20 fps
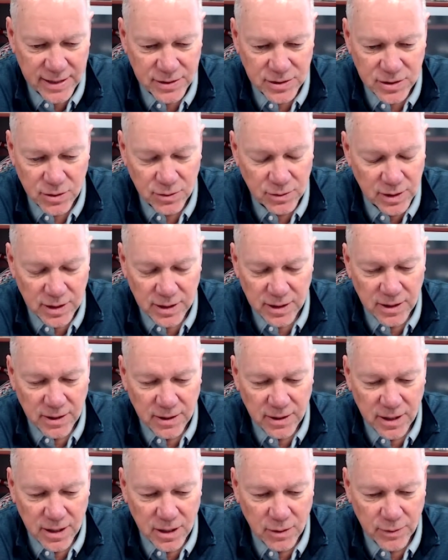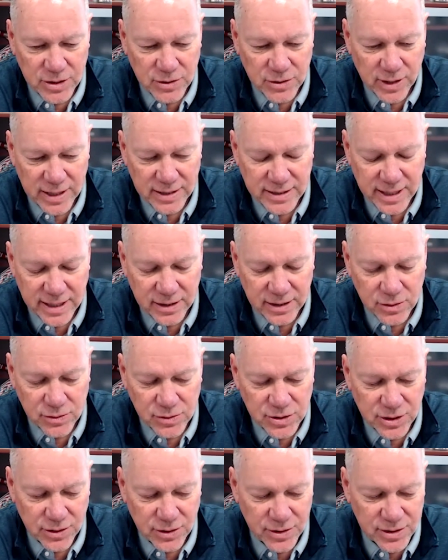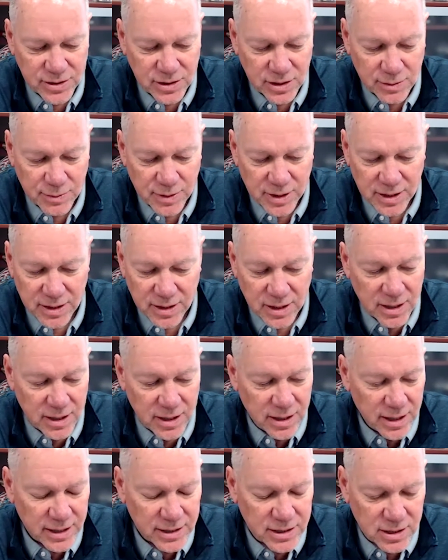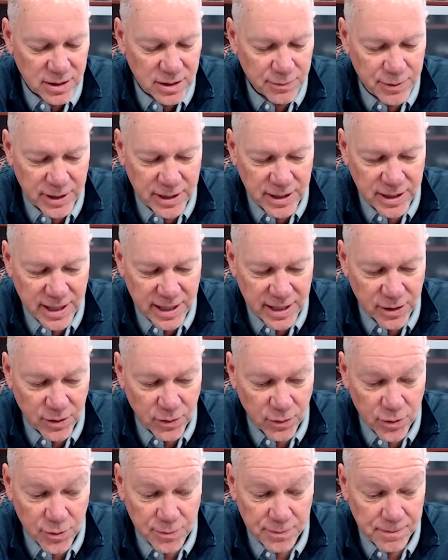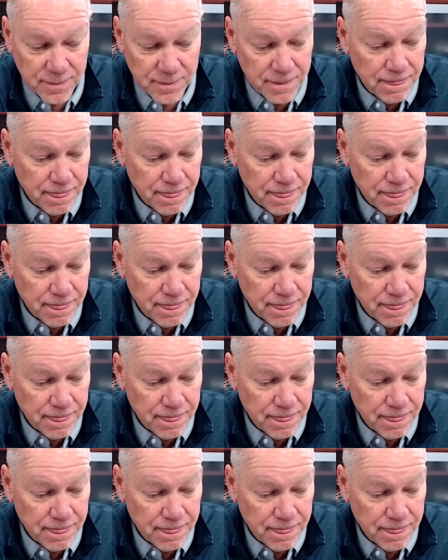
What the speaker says: So, we try to take those seriously, but it's an opinionated group.